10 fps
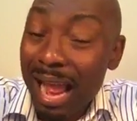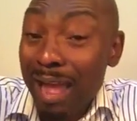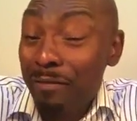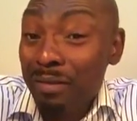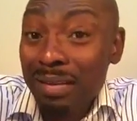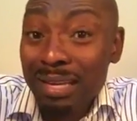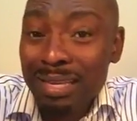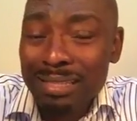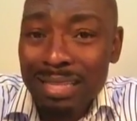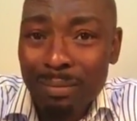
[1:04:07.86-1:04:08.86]
I feel like
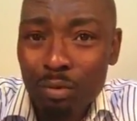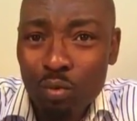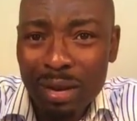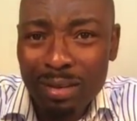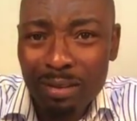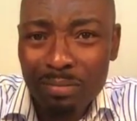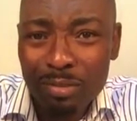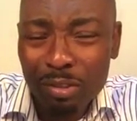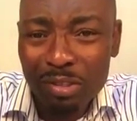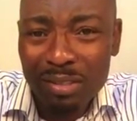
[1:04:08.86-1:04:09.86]
it's time to wake up,
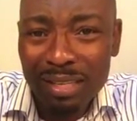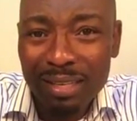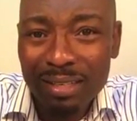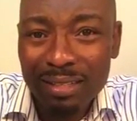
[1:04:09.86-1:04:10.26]
don't you think?